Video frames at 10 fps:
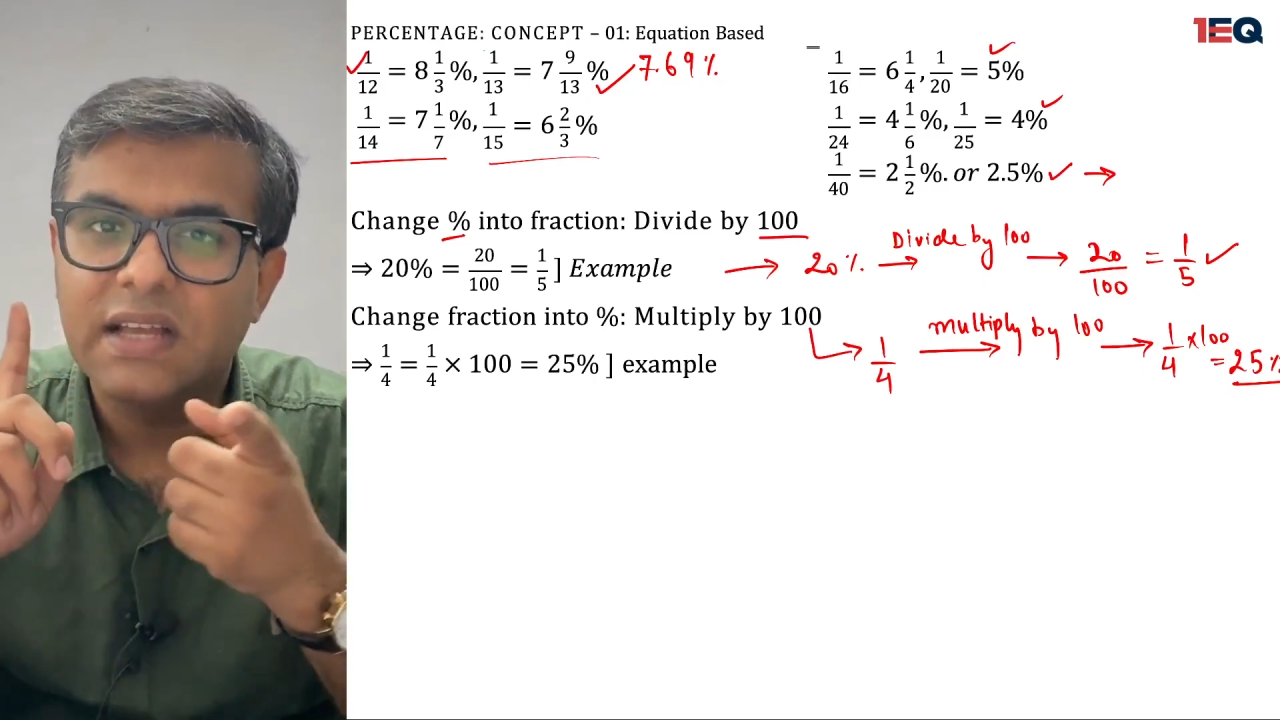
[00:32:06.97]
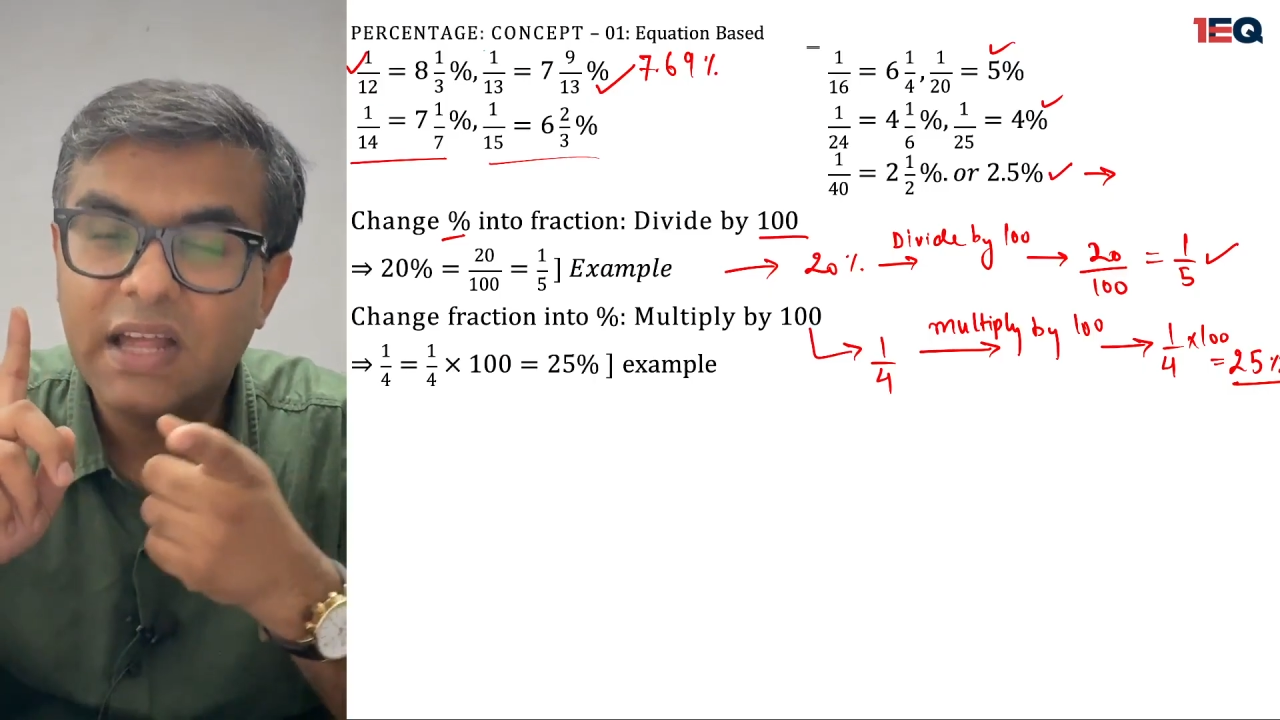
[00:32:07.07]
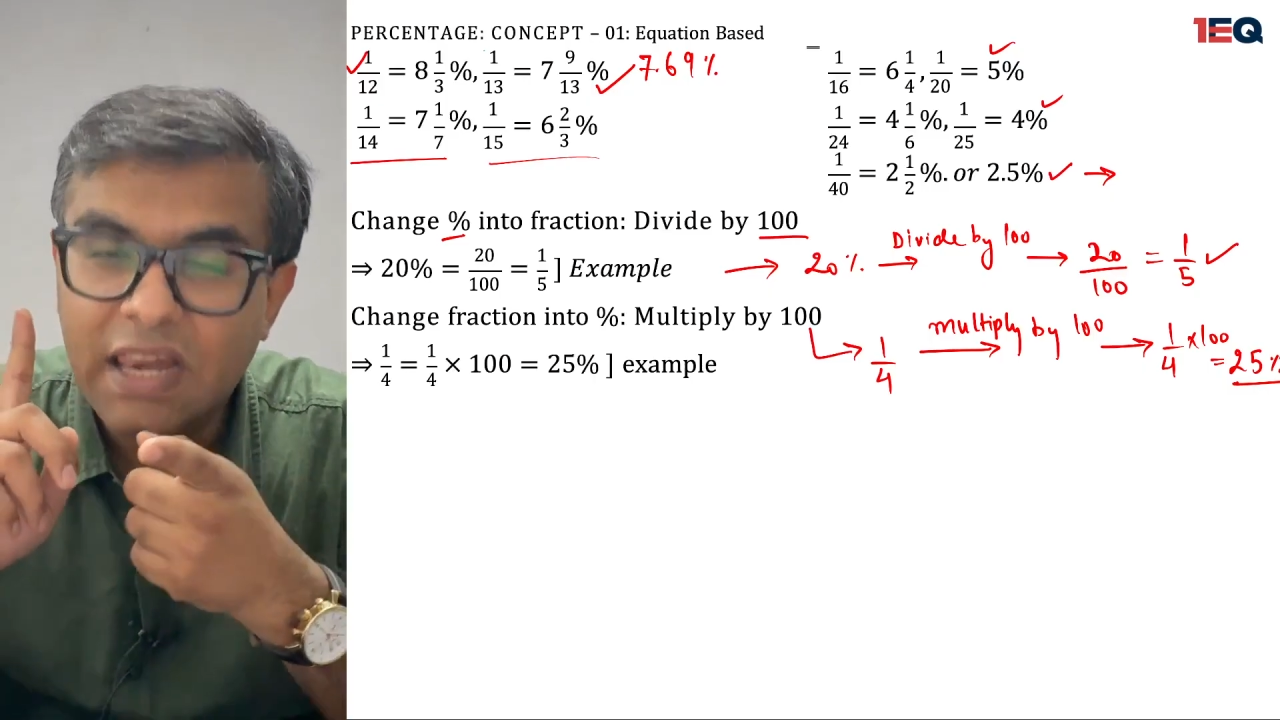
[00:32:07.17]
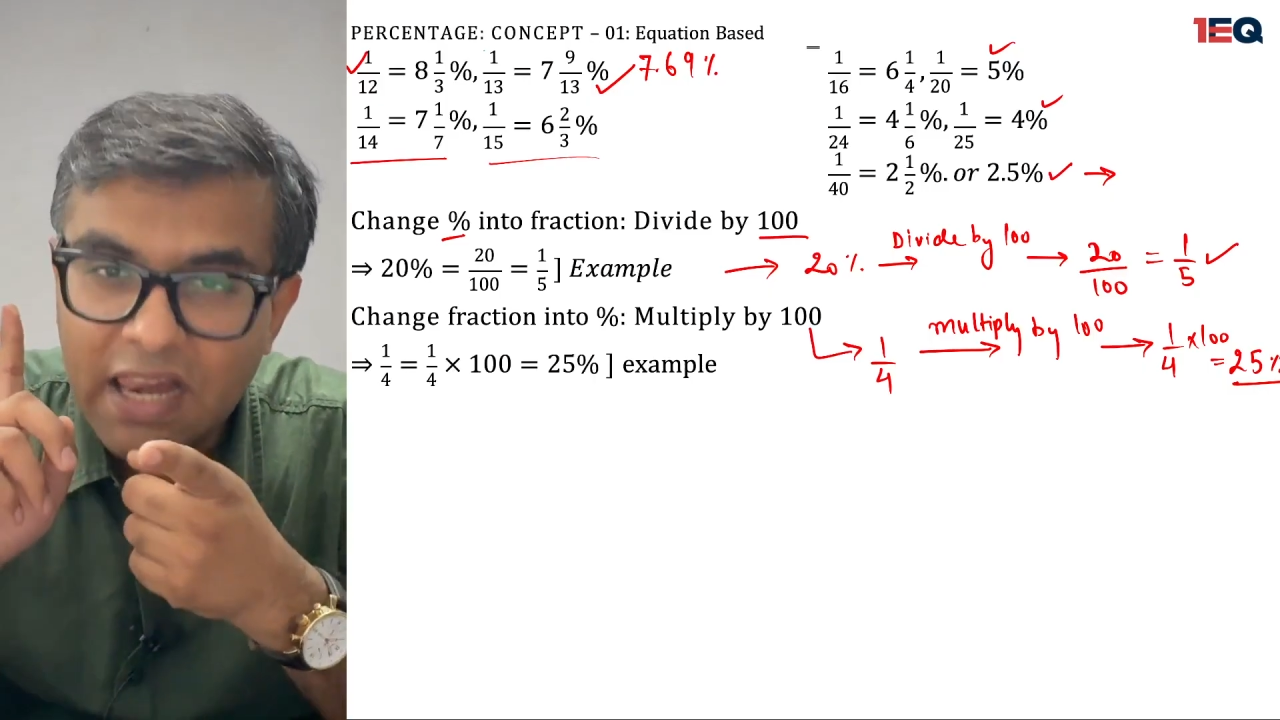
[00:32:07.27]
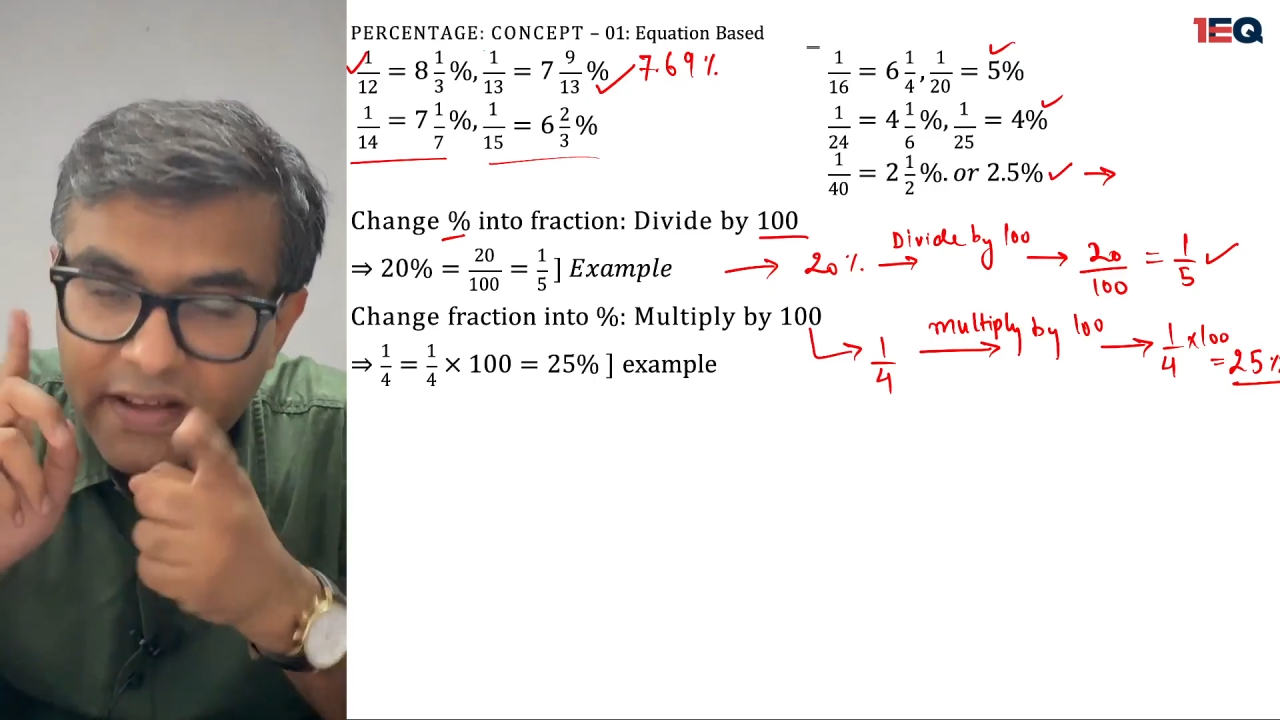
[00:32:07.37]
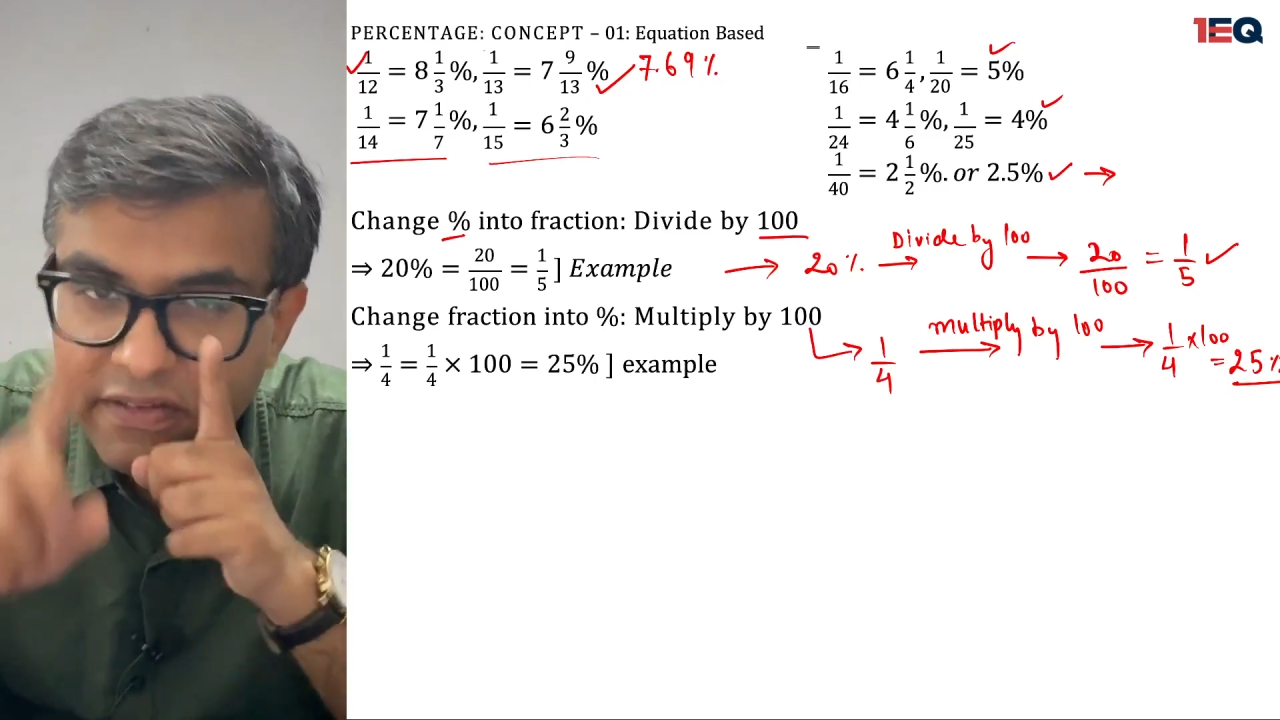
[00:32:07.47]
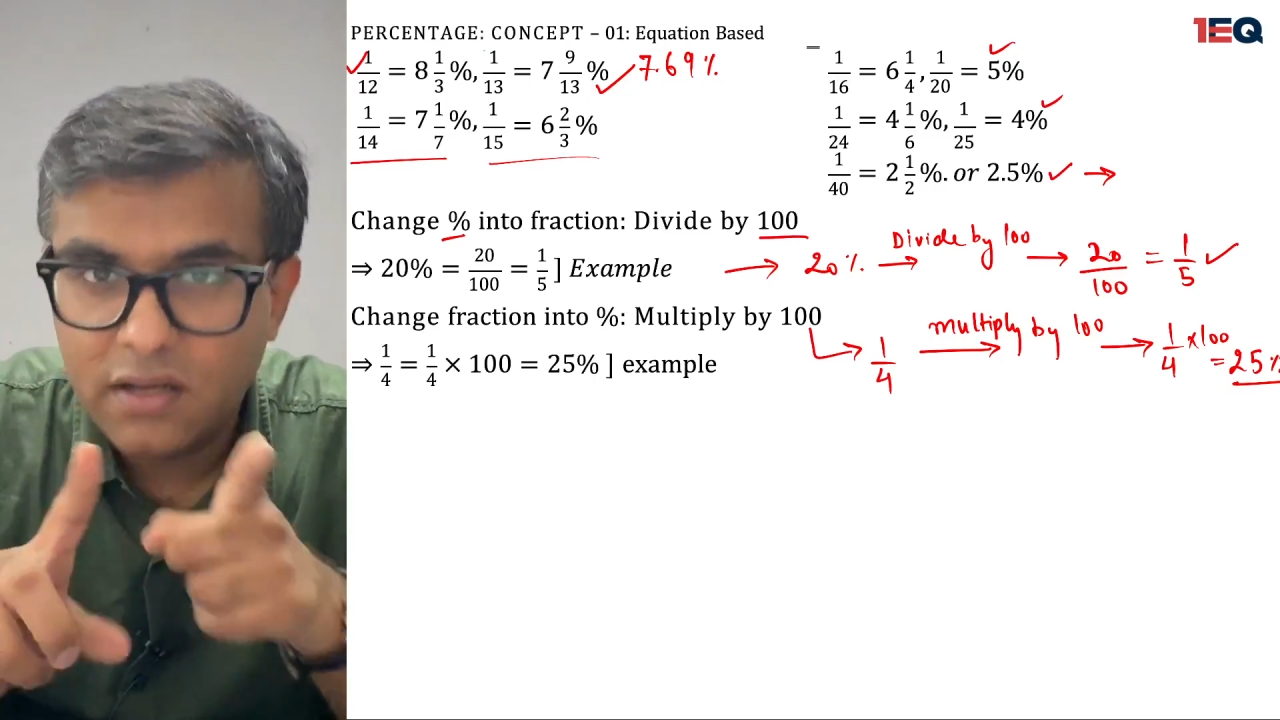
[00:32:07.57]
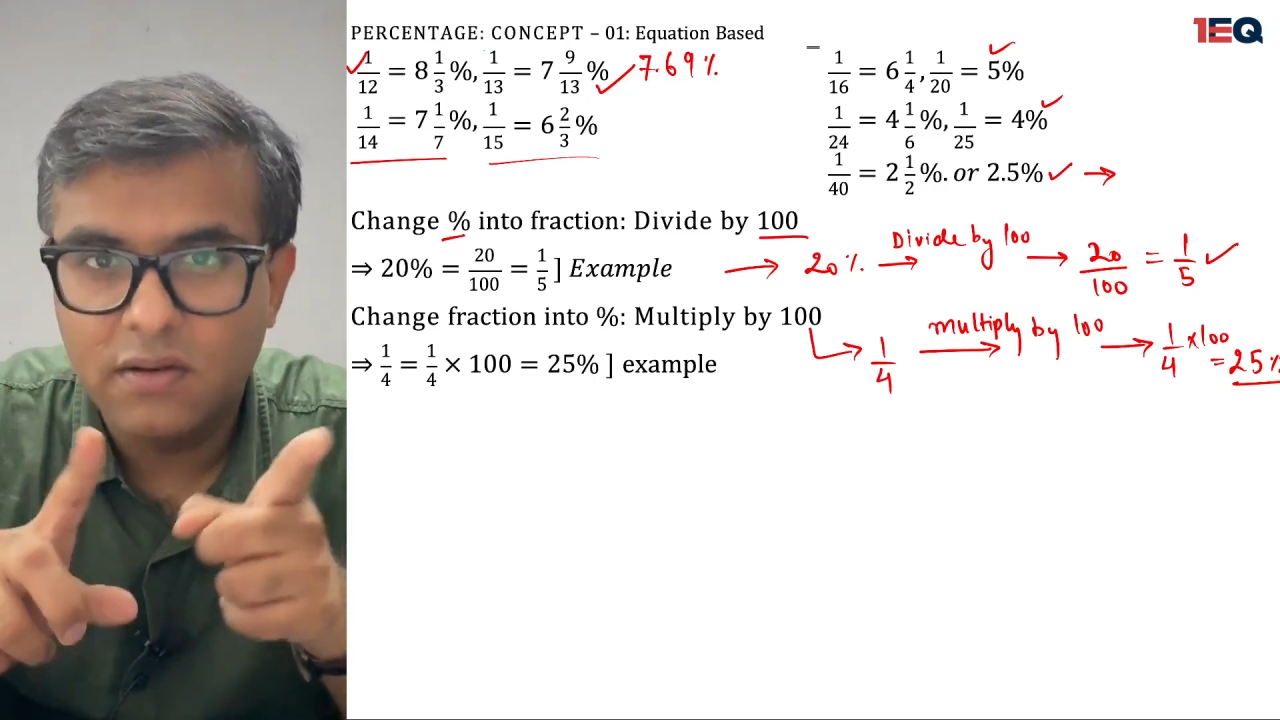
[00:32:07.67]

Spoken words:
11